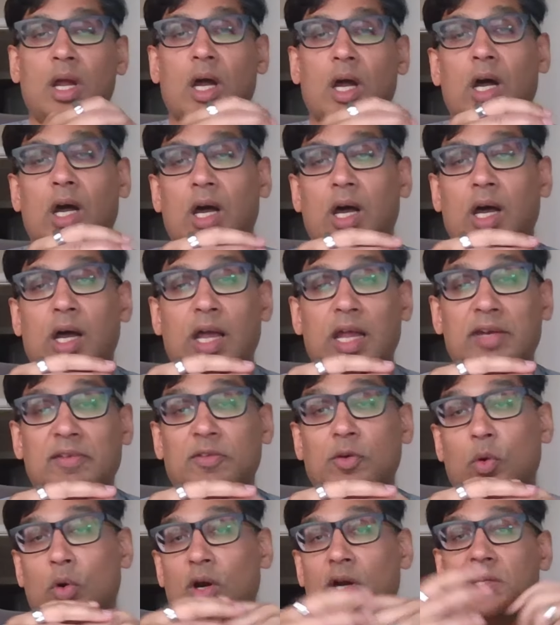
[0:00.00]
Uh, and of
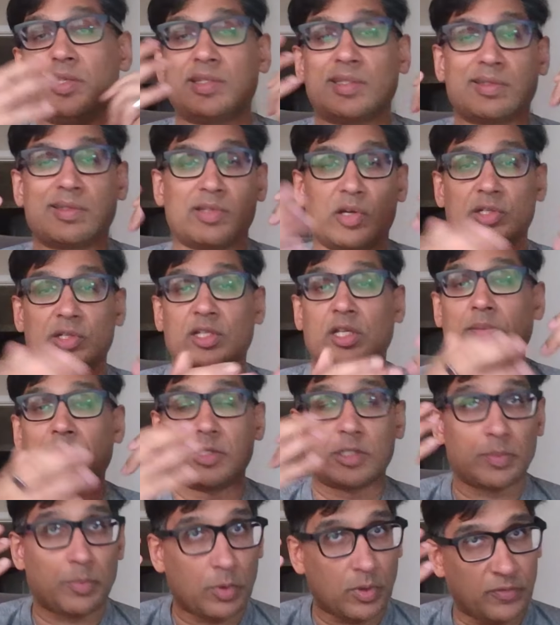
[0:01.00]
course, there's
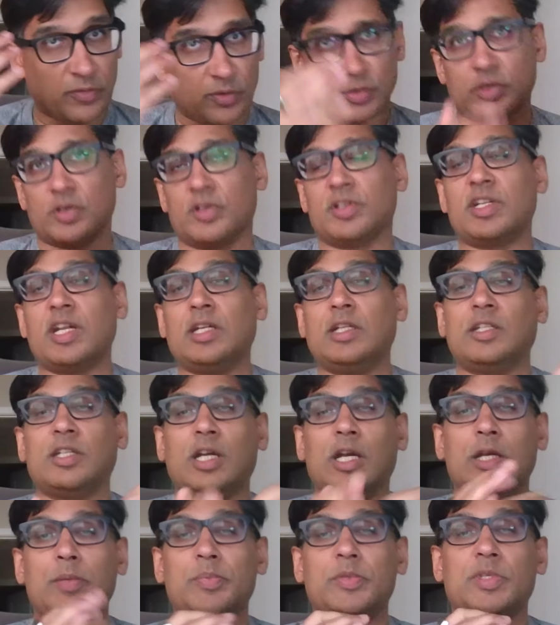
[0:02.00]
limited support for certain data
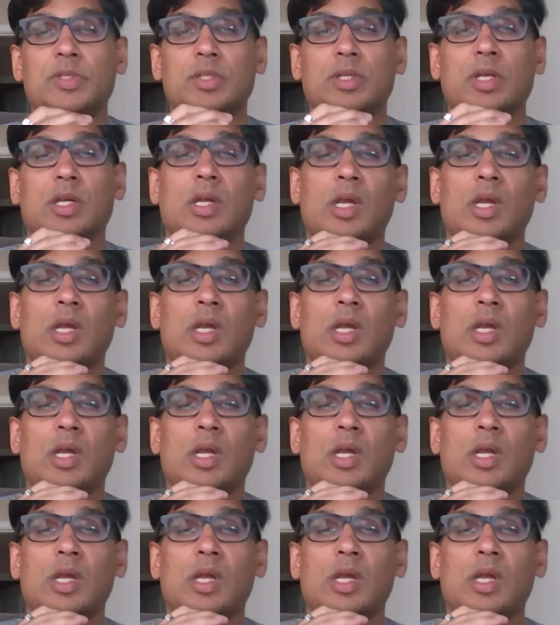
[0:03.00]
types.